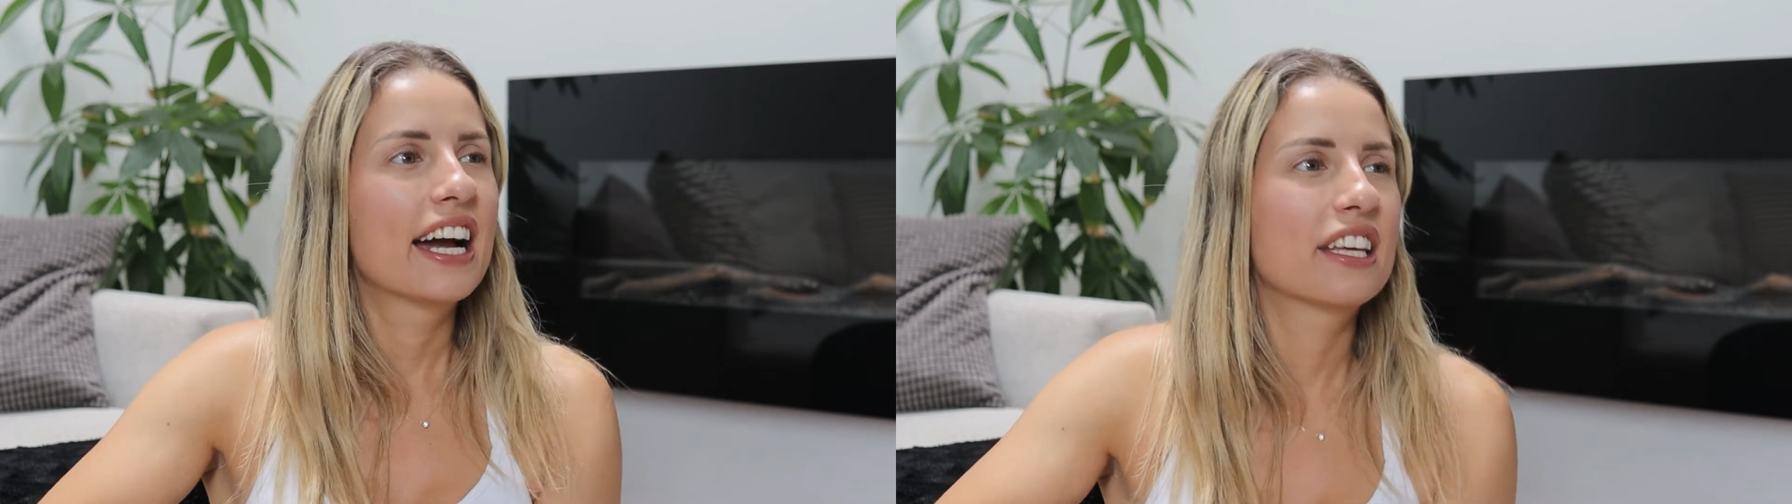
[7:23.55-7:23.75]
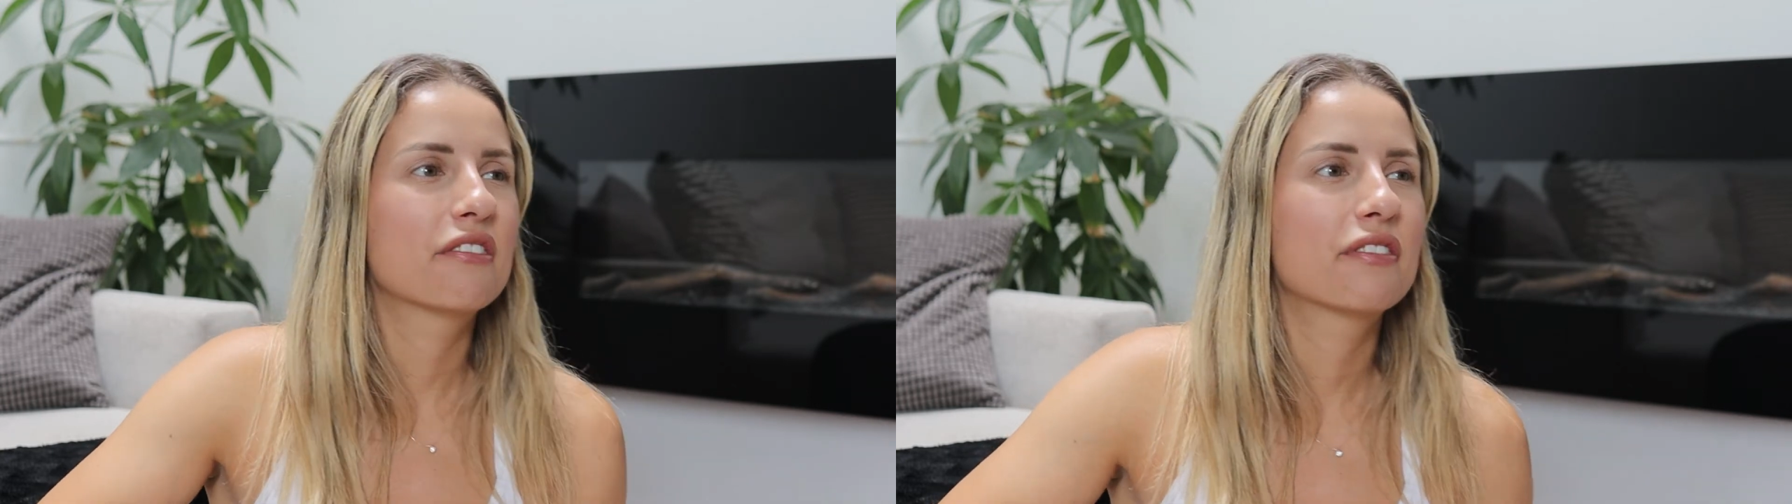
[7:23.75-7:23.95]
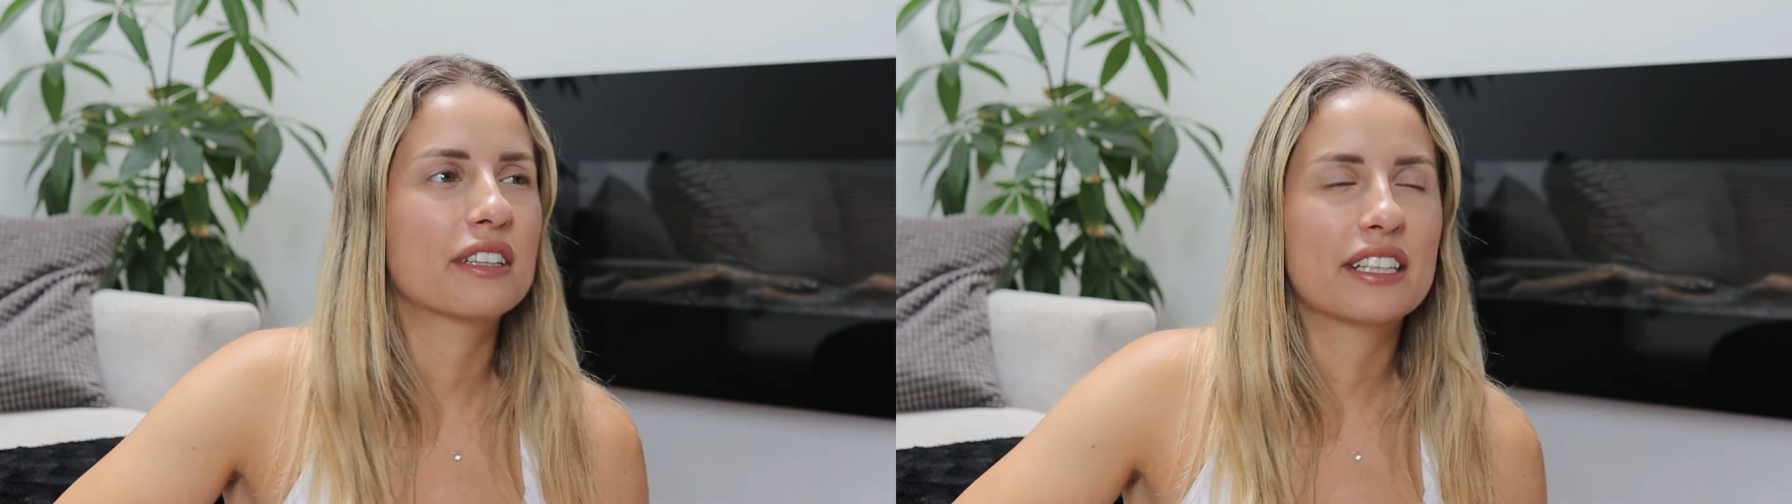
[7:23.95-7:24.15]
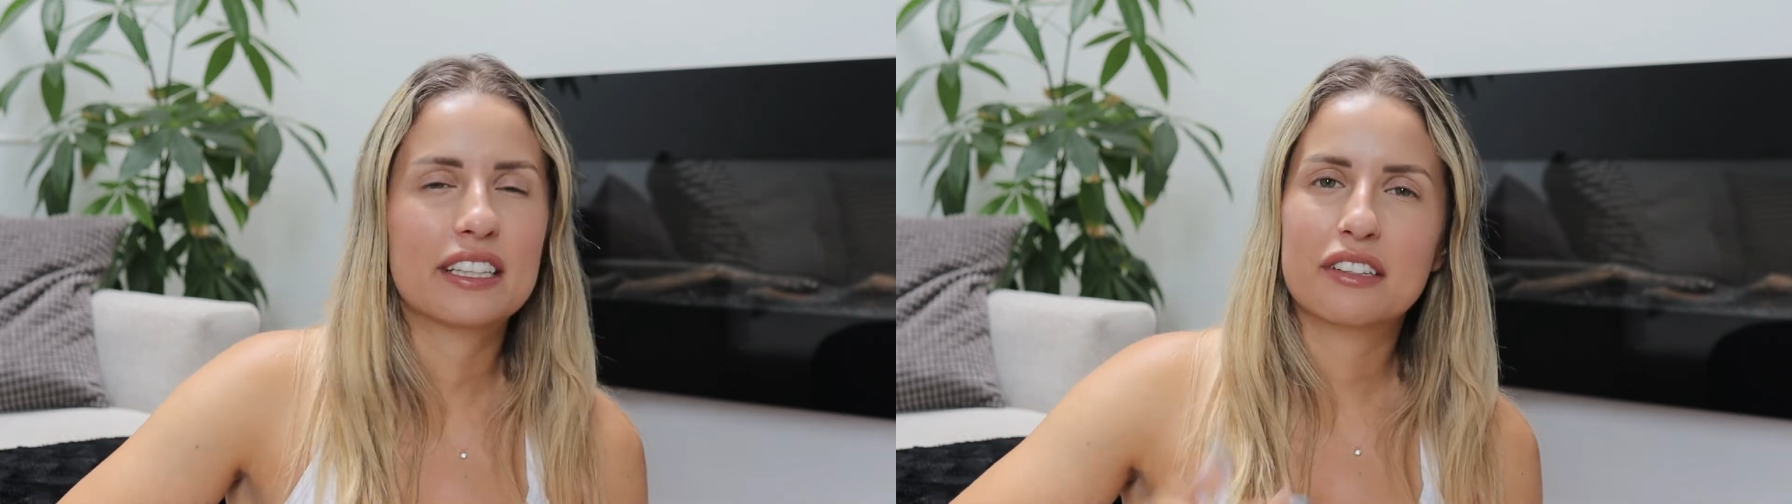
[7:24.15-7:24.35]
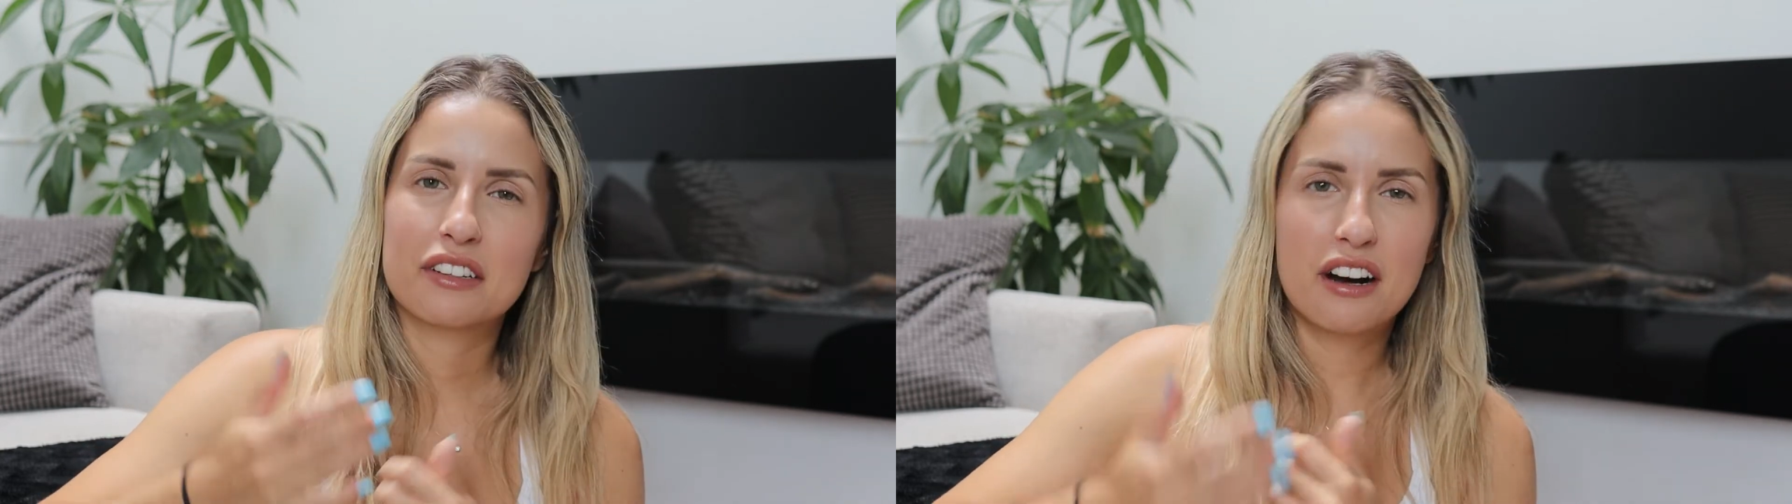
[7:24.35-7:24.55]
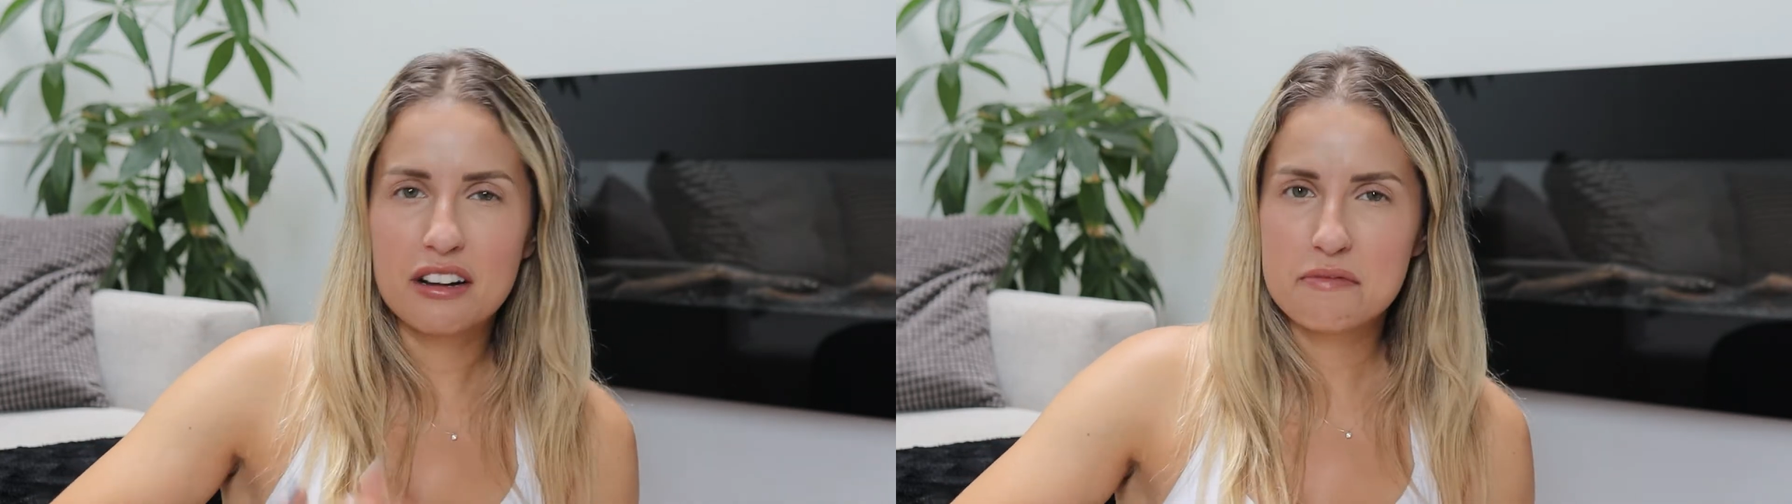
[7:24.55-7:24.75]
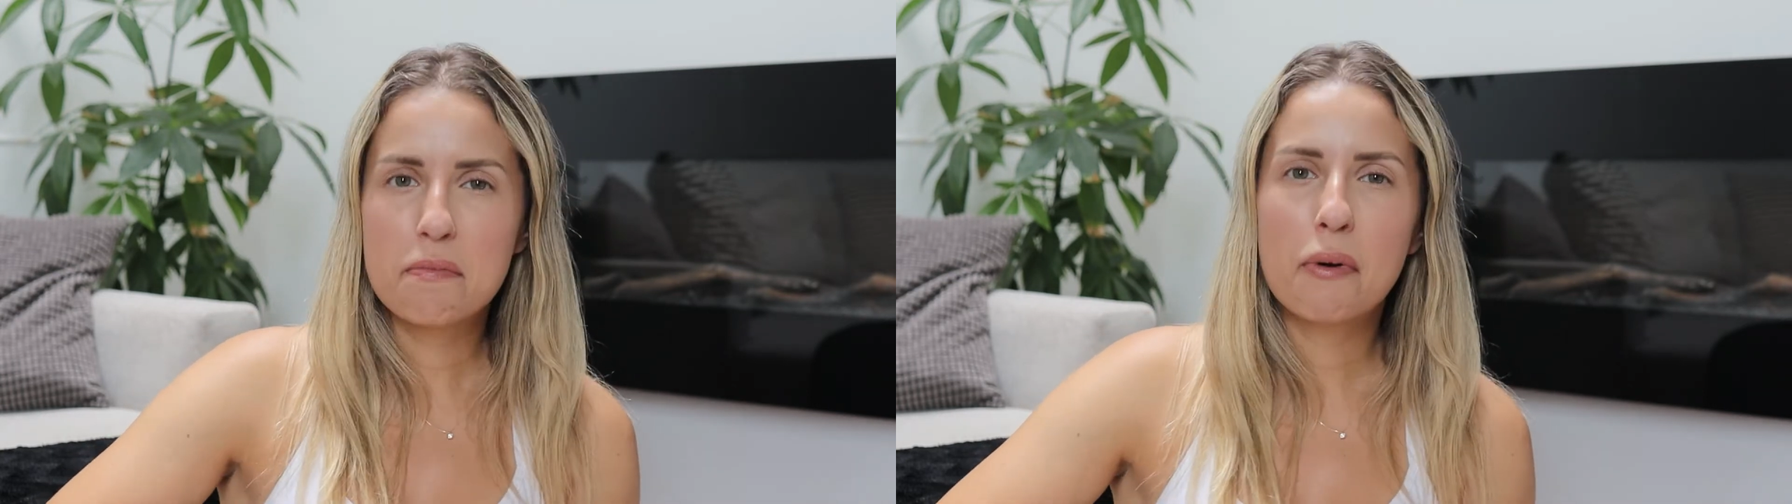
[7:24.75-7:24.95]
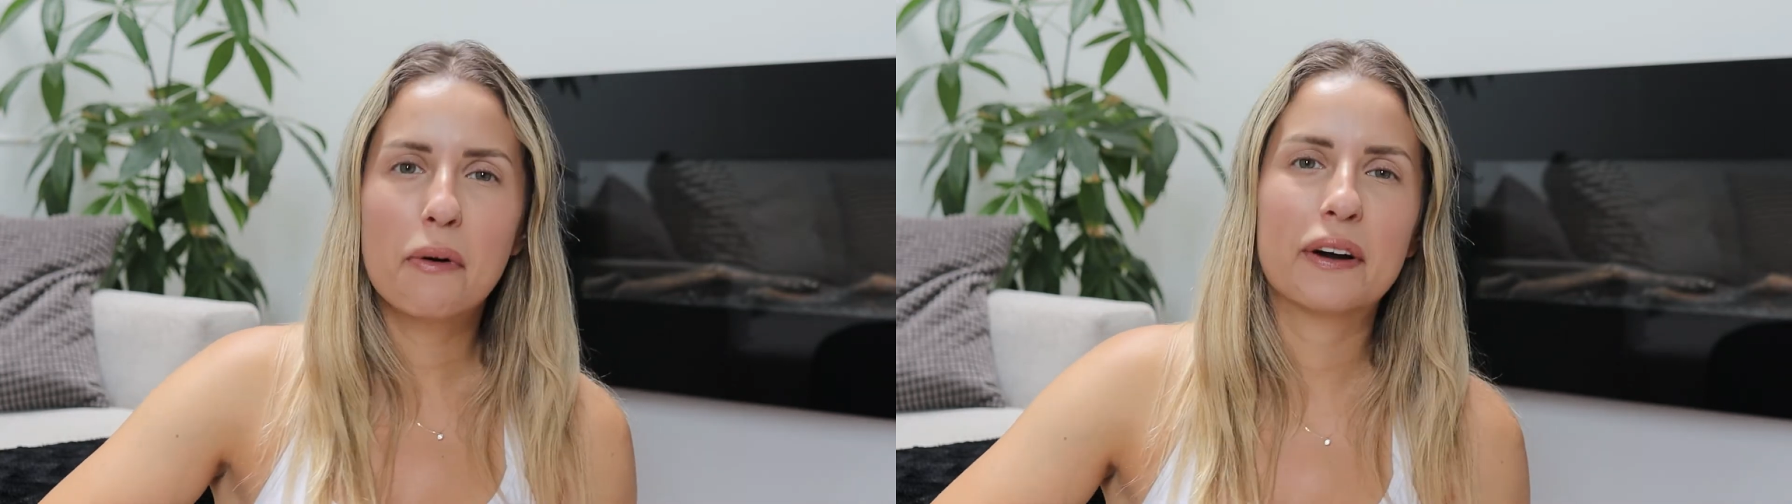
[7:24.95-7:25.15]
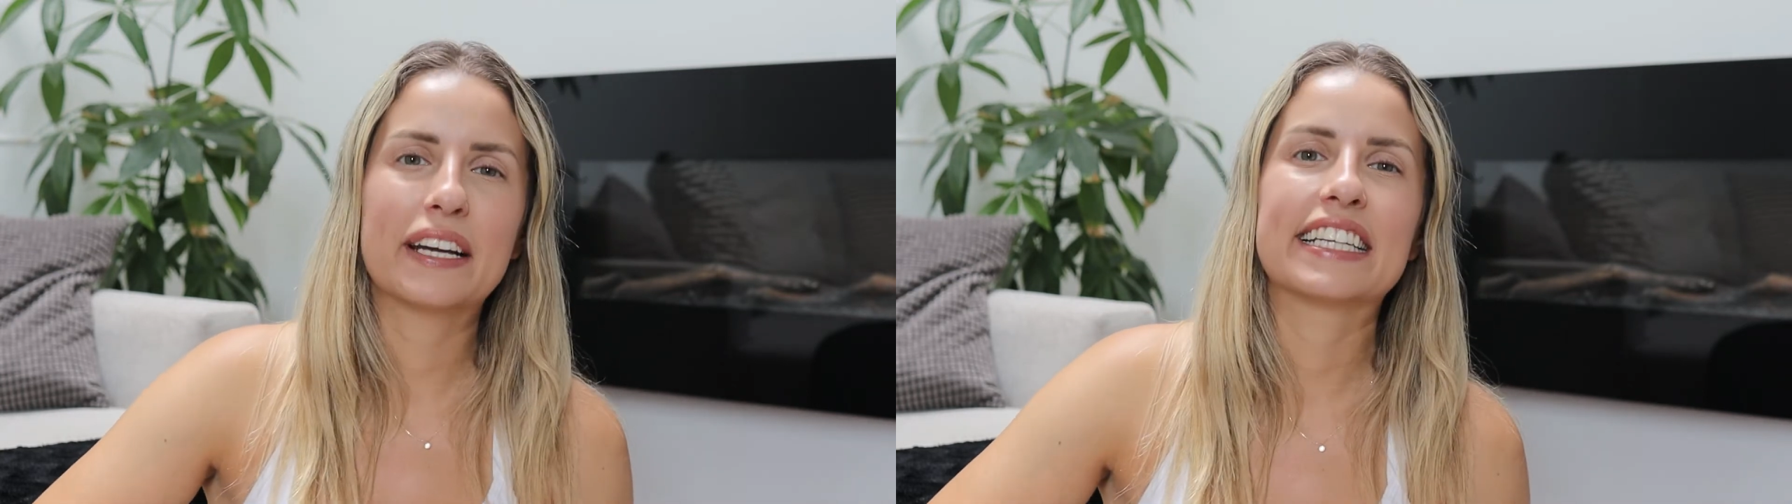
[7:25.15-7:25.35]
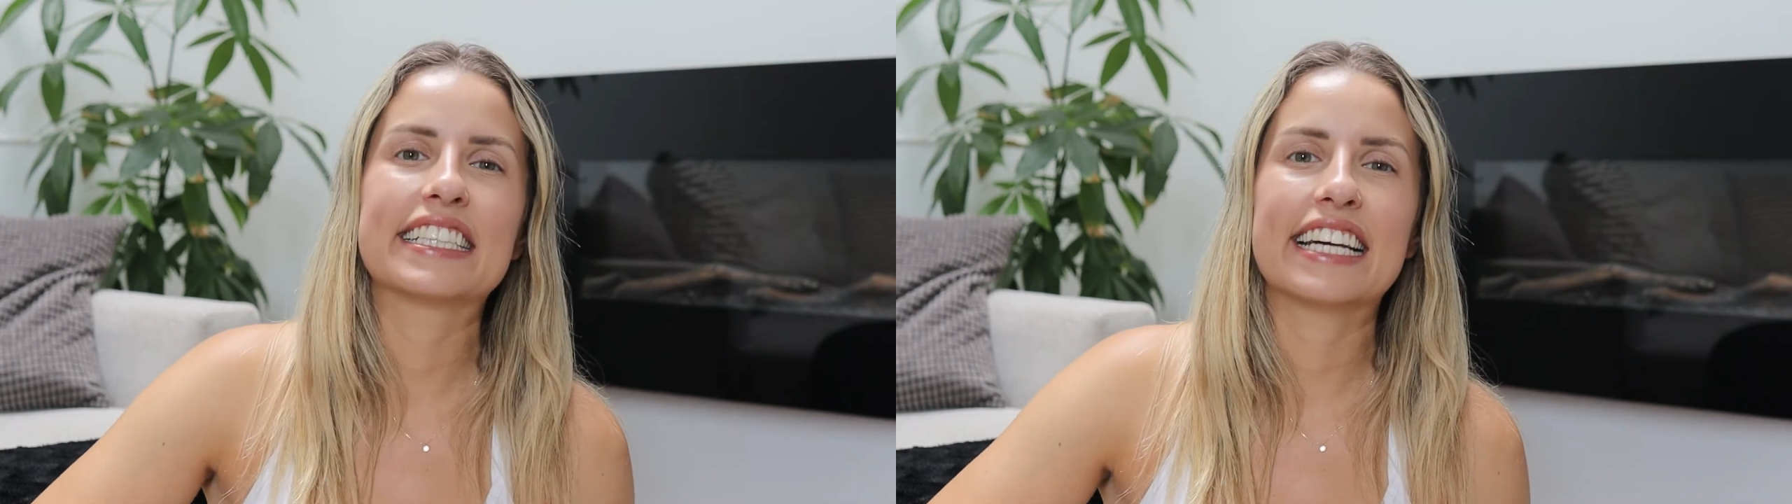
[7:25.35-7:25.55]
you feel like you're on point,